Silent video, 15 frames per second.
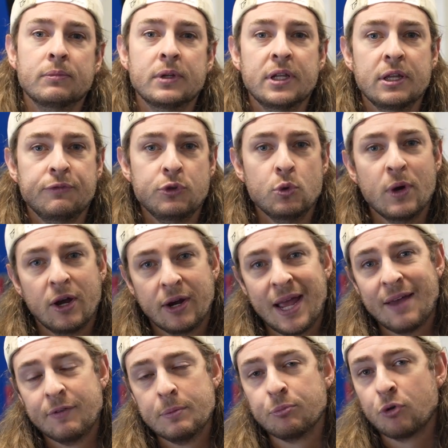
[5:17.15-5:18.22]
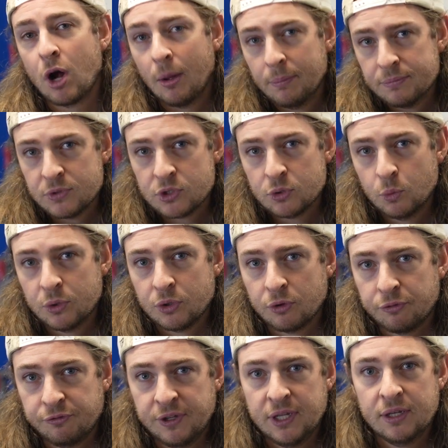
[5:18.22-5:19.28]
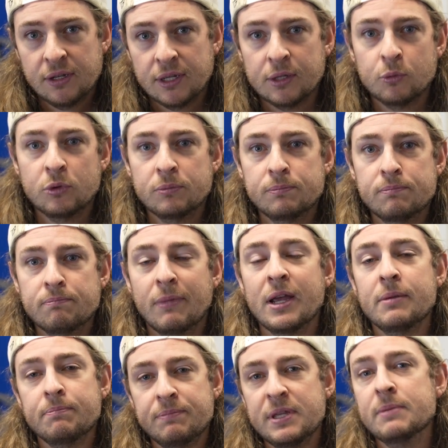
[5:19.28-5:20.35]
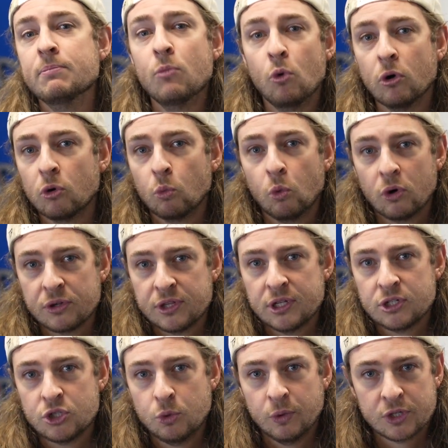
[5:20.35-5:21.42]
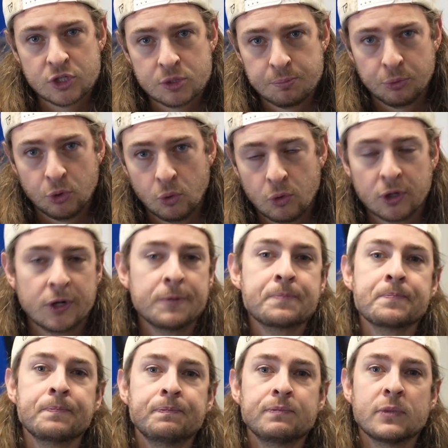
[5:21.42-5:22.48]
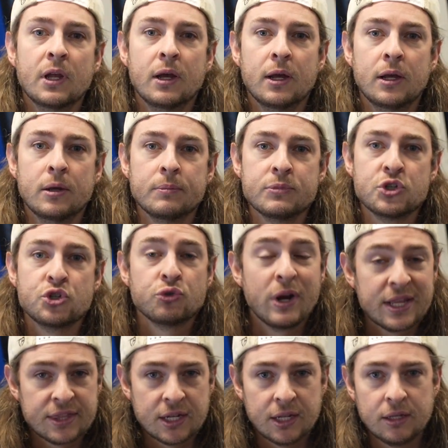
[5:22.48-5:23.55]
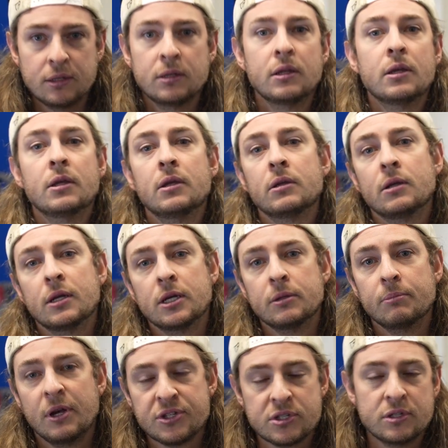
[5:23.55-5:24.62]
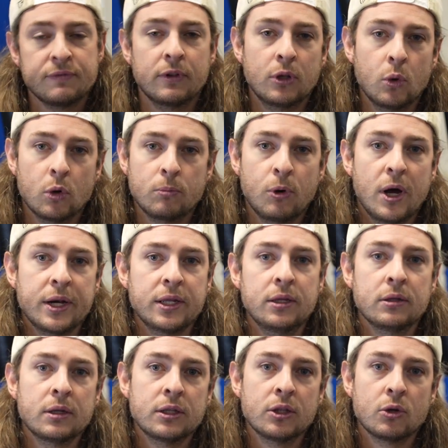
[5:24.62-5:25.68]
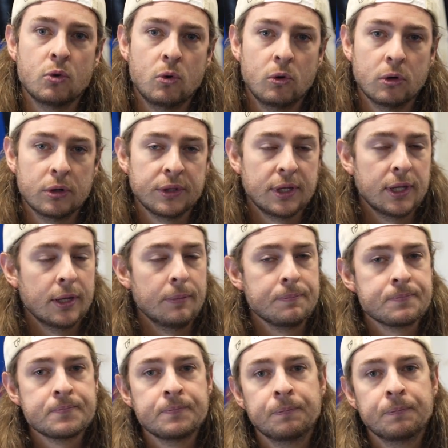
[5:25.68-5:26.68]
If you are having problems with your feet, it might be more worth it to explore strengthening muscles of the lower body and the core and the hip.